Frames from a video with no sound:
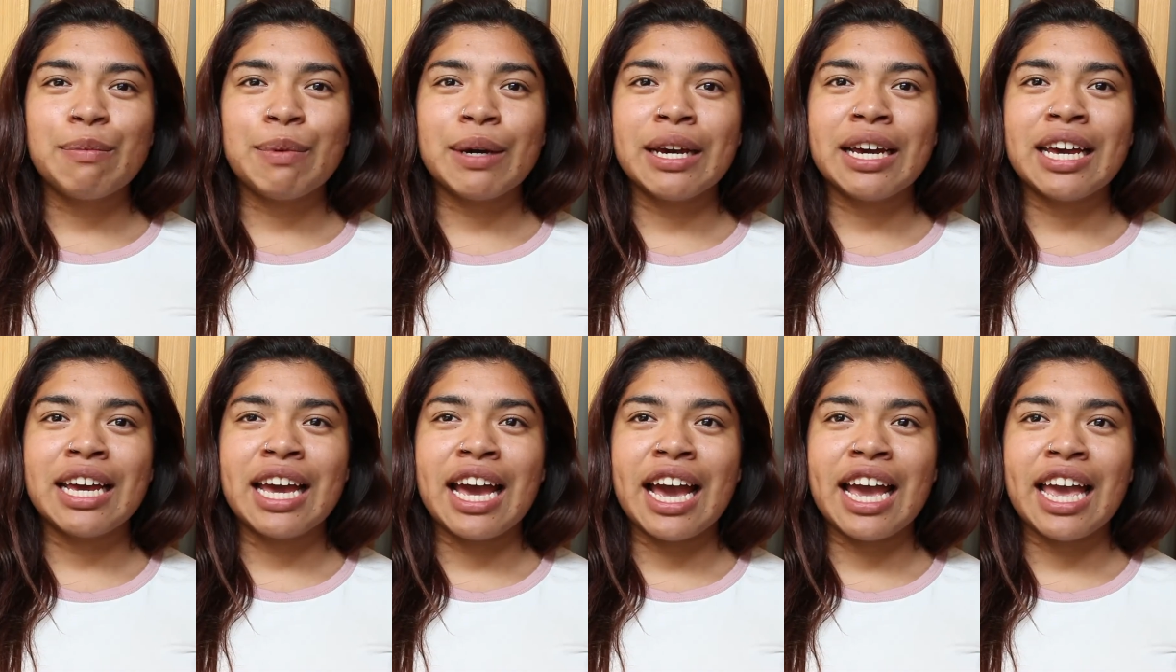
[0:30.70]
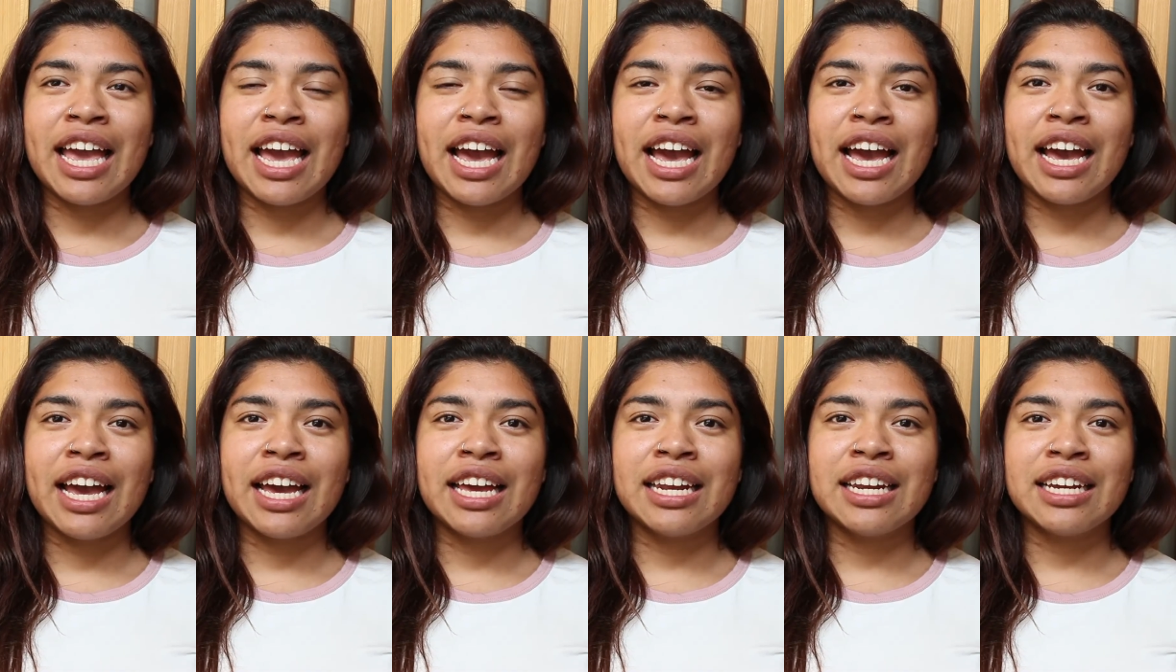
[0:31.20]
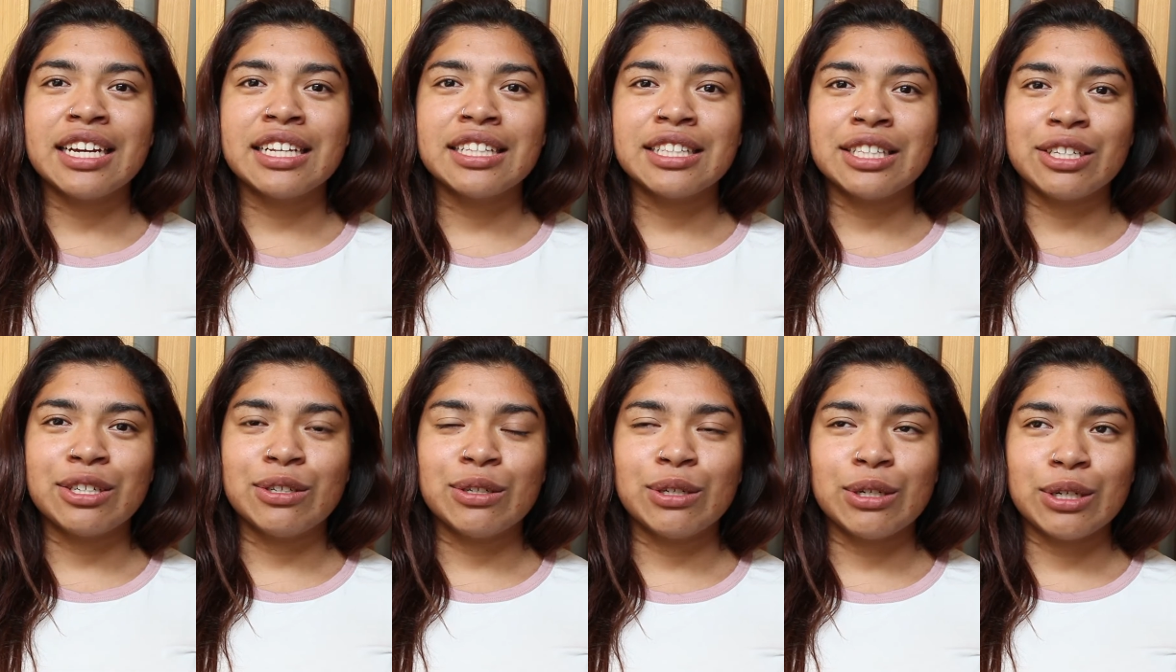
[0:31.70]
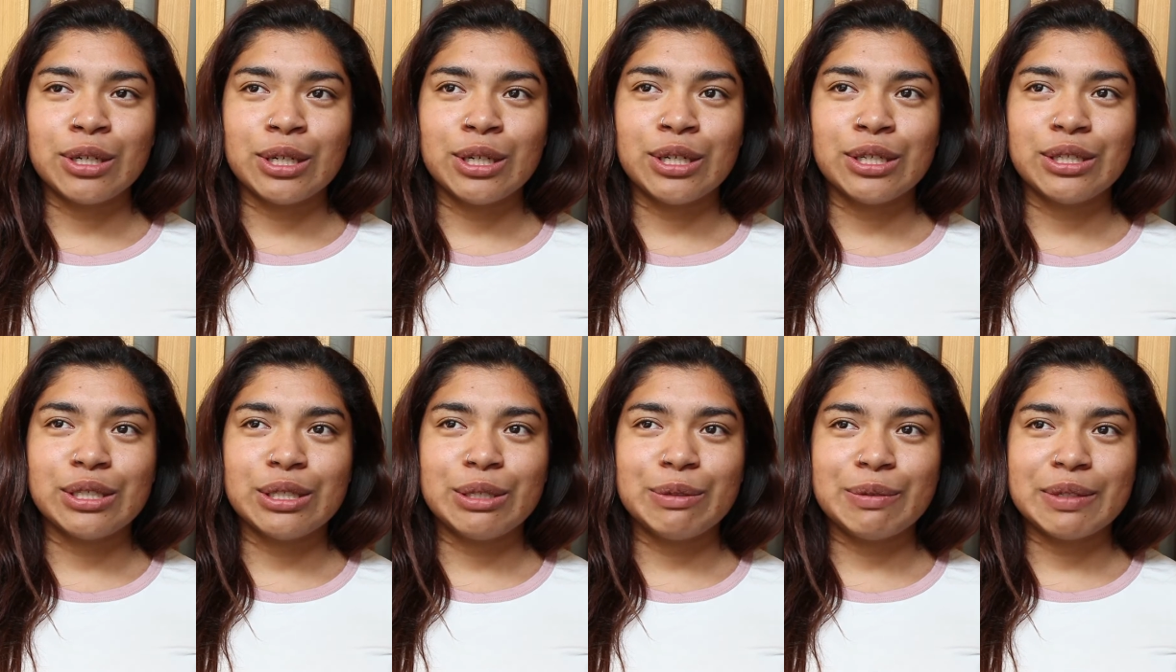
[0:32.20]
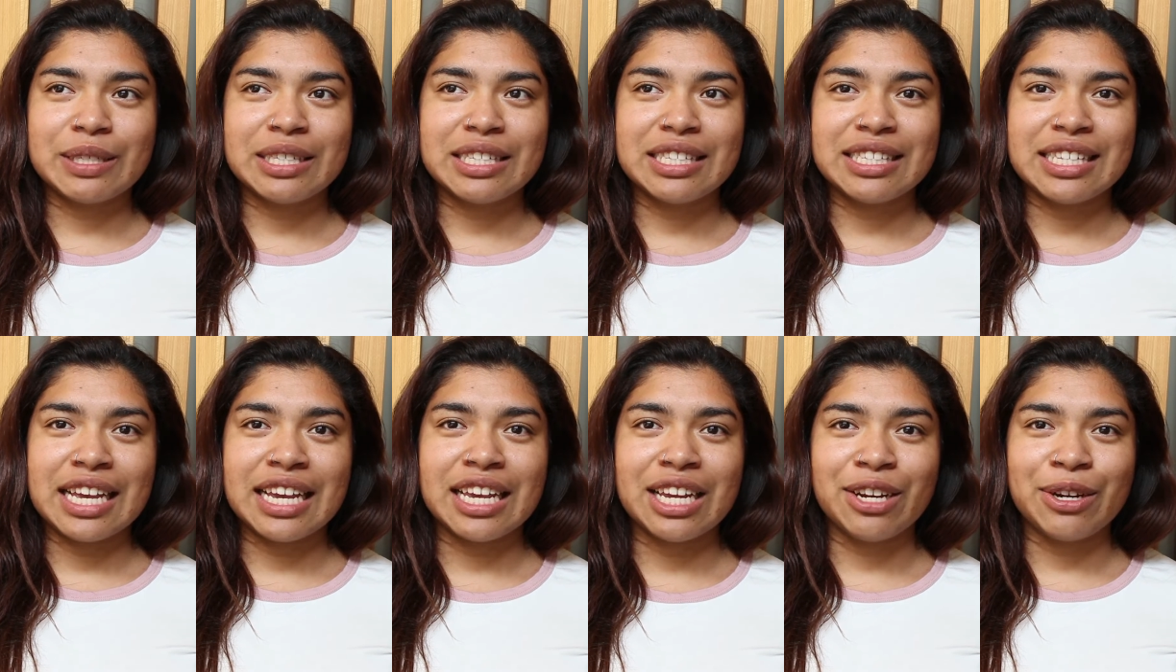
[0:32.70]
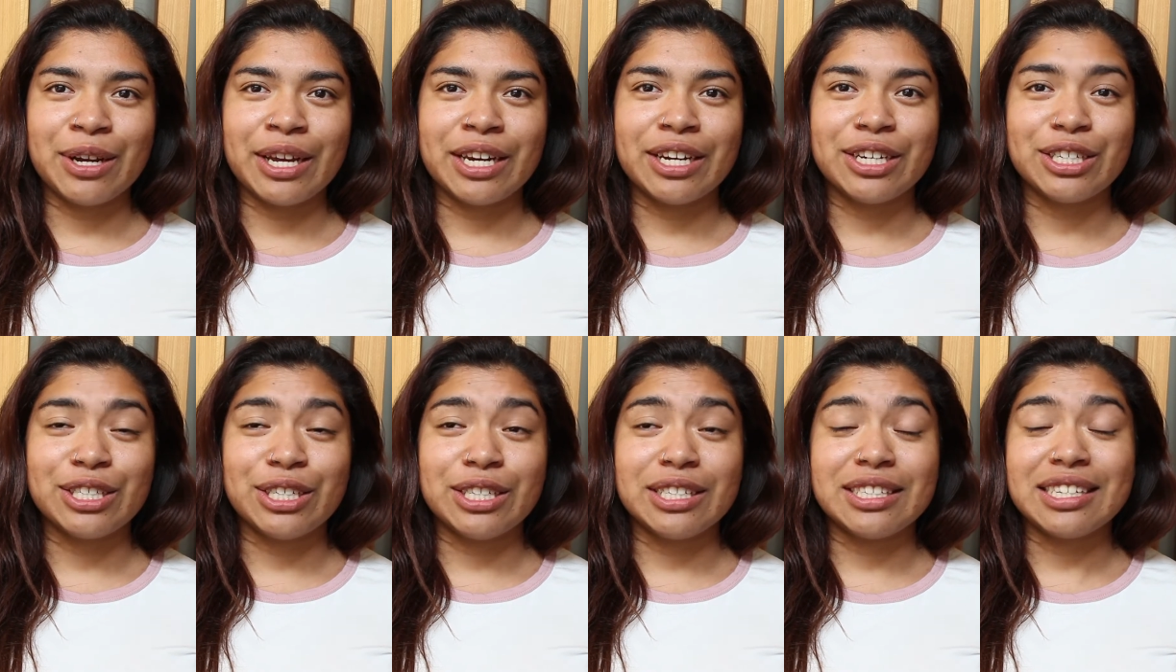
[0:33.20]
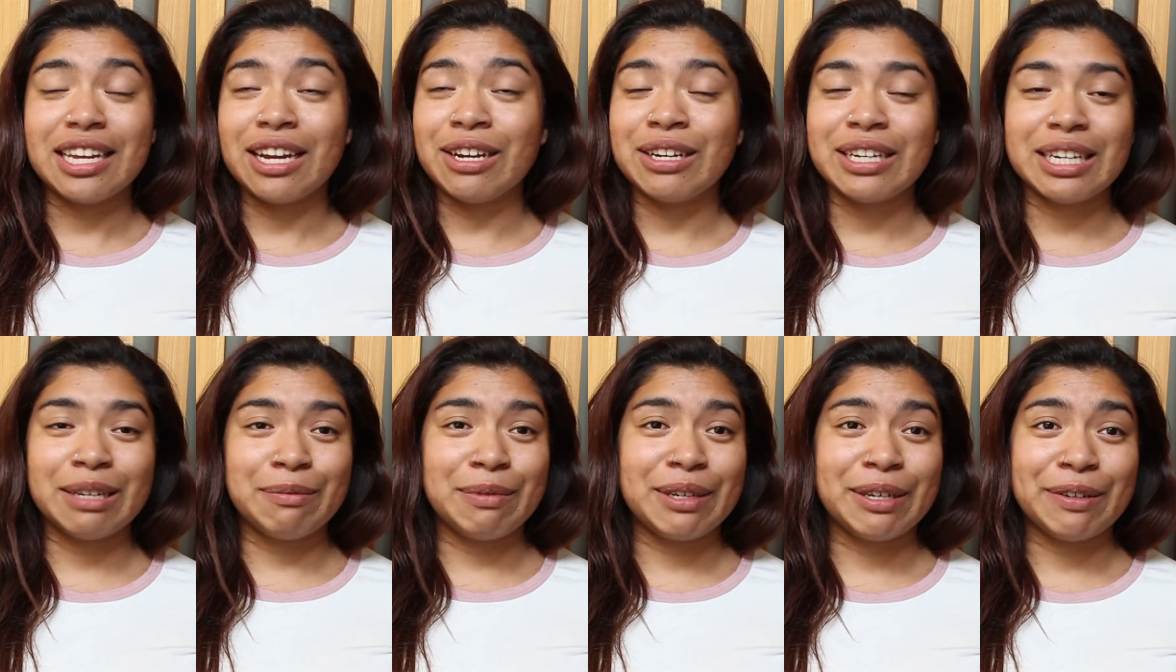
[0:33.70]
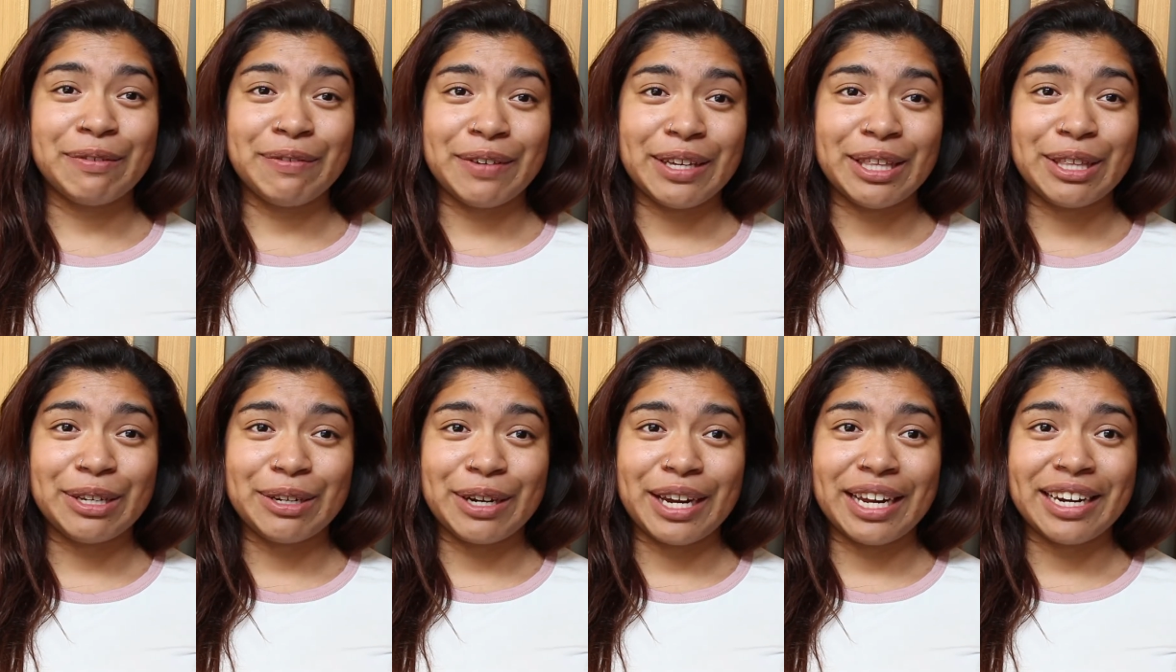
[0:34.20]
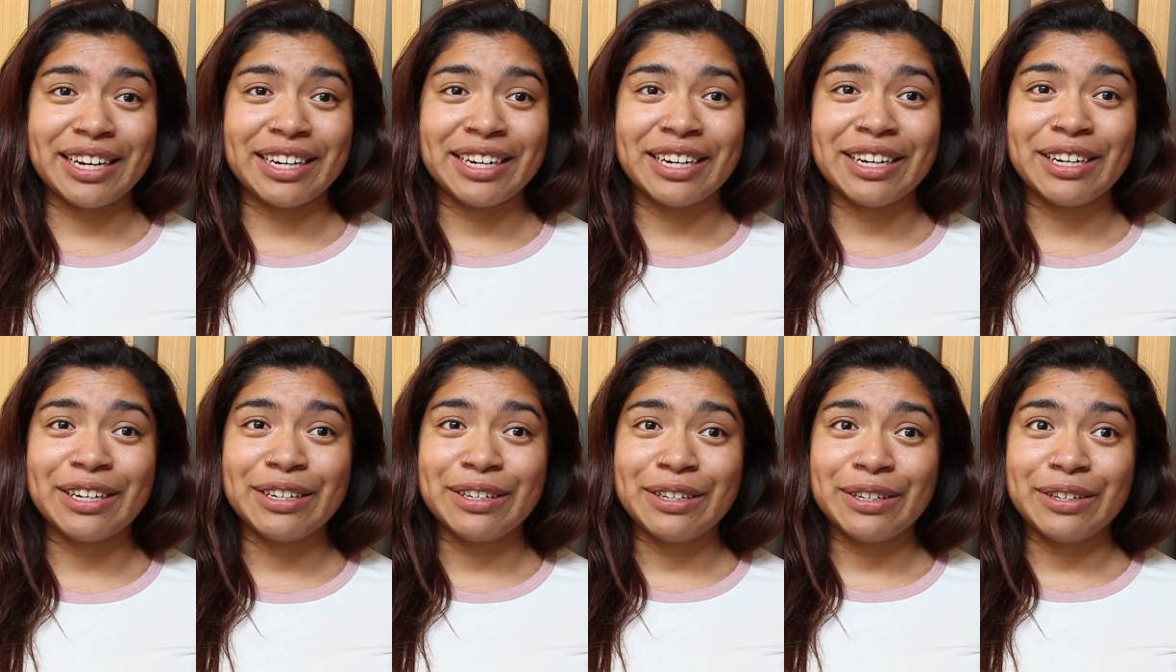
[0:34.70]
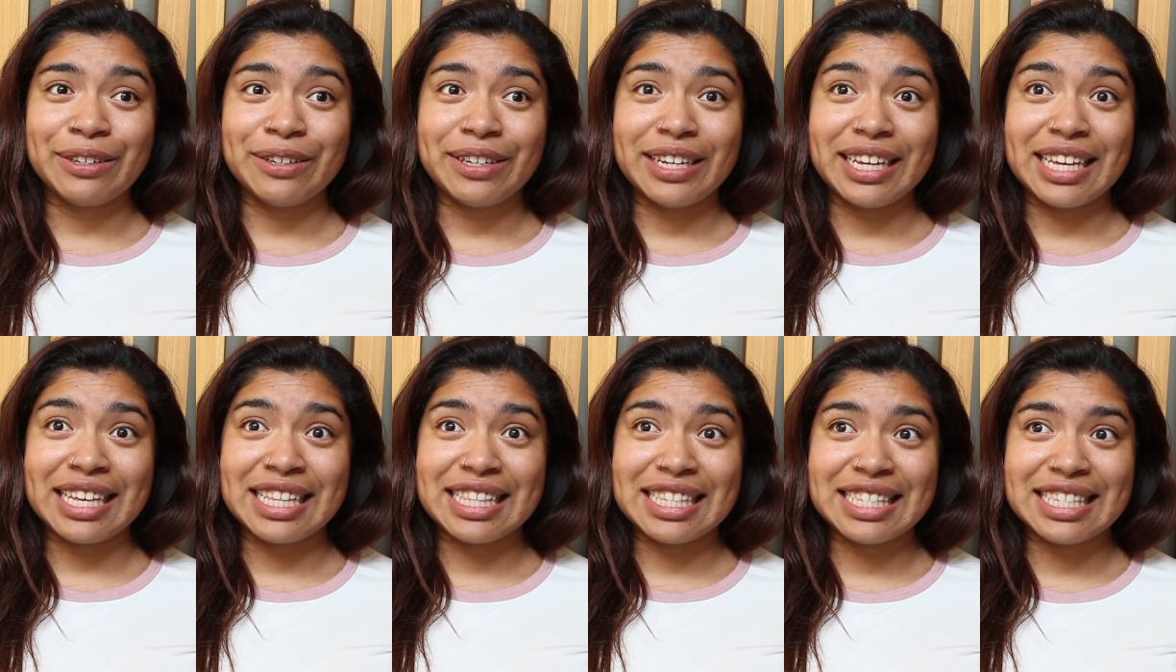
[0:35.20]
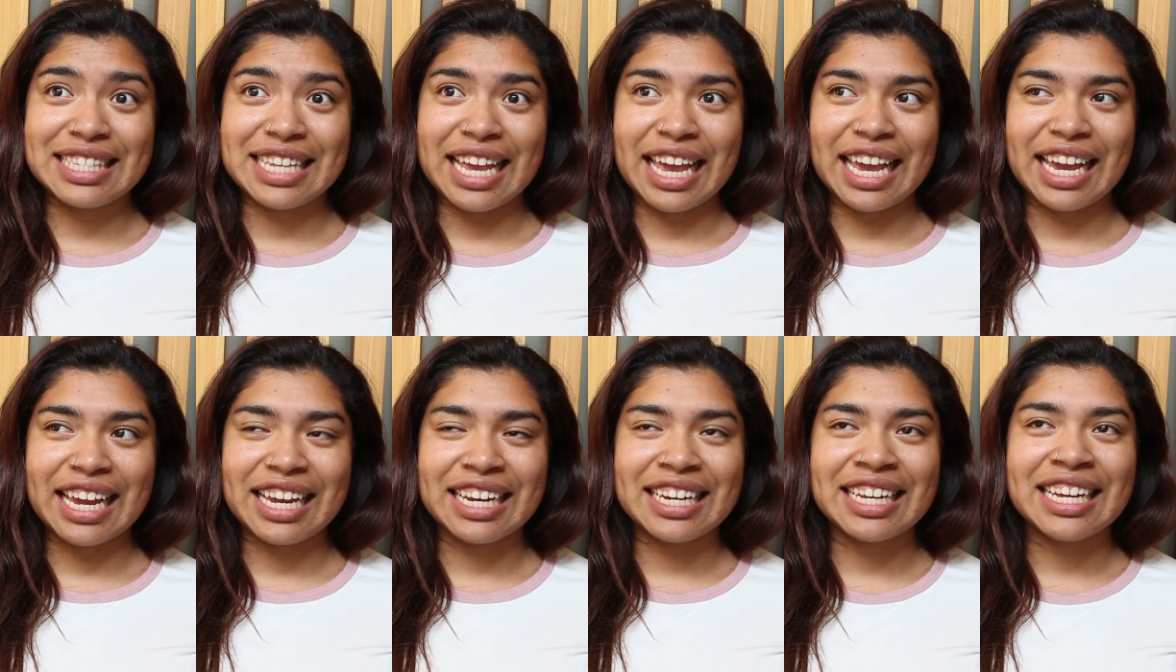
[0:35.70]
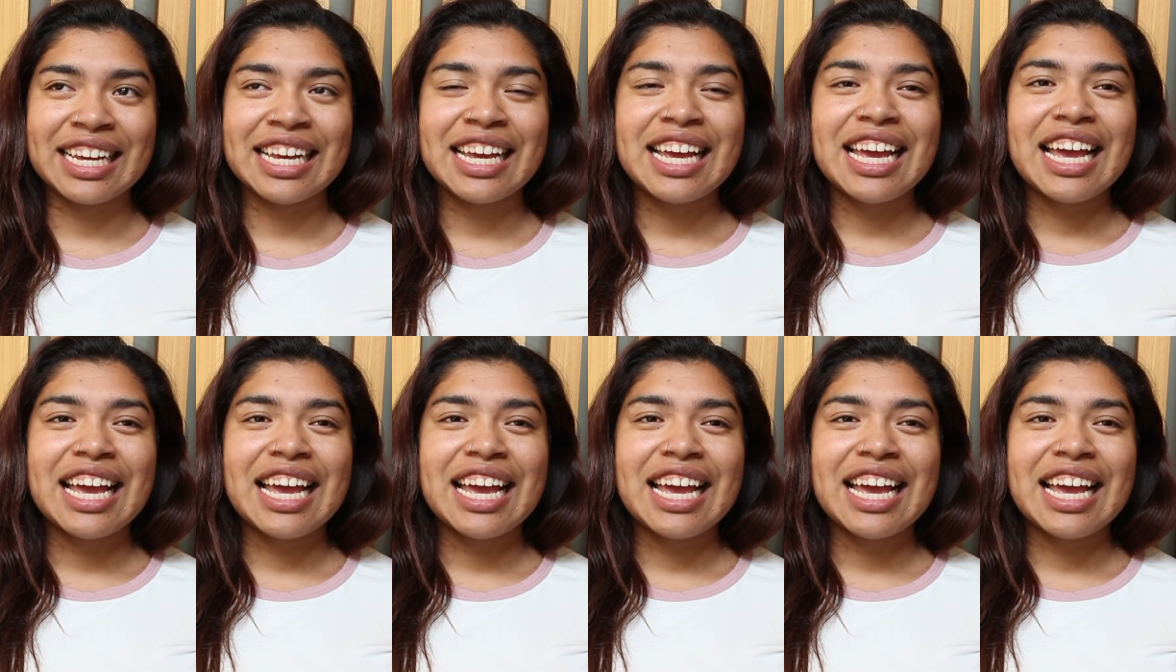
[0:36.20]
but I had a little girl. She was a second grader. She's now gonna be a fifth grader. Insane.